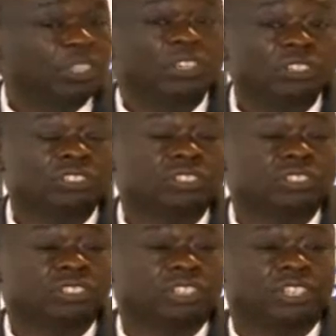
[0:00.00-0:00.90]

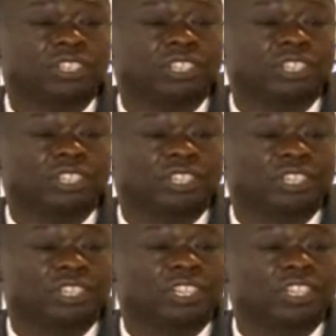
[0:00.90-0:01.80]
Because
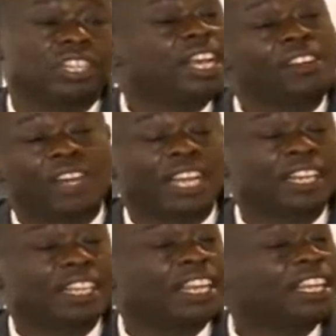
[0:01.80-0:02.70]
they are, our,
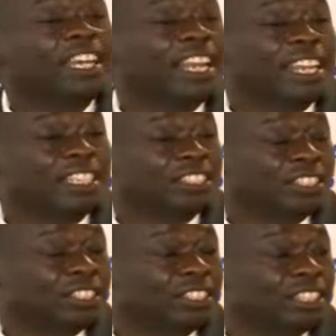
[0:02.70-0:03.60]
they are the
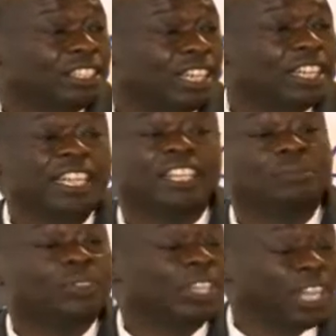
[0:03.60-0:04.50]
clients. And
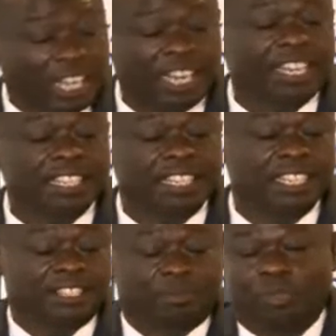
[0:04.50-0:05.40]
the, the client
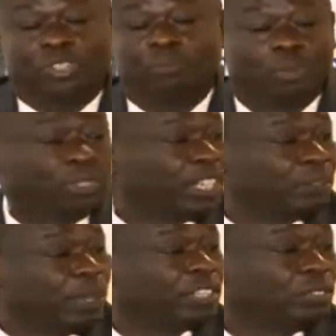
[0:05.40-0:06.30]
is the most
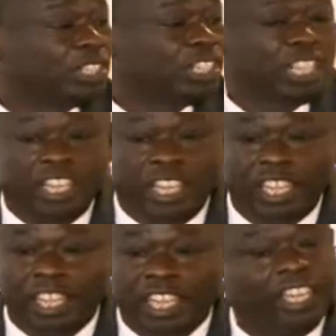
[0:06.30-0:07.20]
important person in
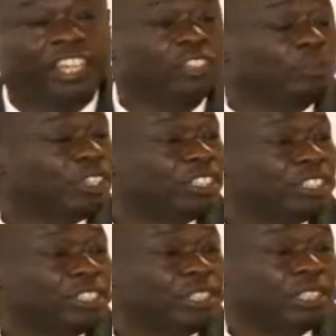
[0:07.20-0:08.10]
any engagement.
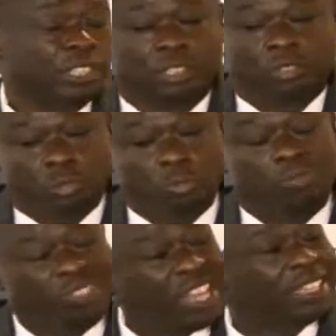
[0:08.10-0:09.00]

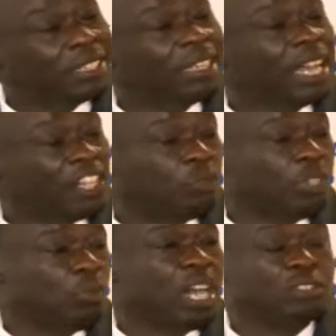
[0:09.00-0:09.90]
So that has
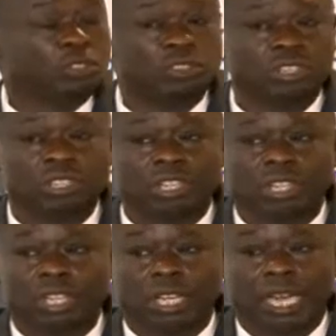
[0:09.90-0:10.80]
been worked on.
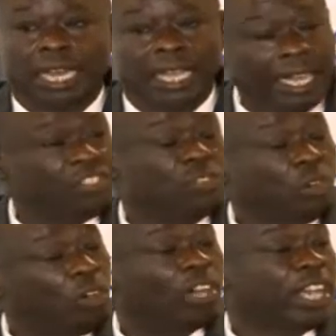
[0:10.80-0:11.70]
I
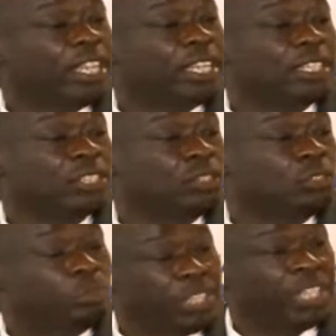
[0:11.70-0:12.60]
urge all Kenyans
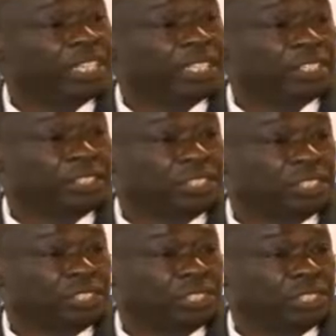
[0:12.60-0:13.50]
to pay their
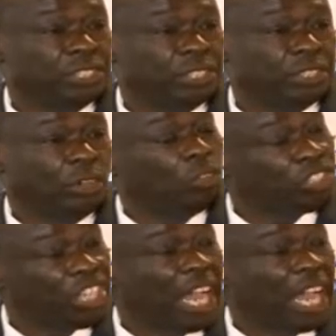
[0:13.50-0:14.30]
taxes on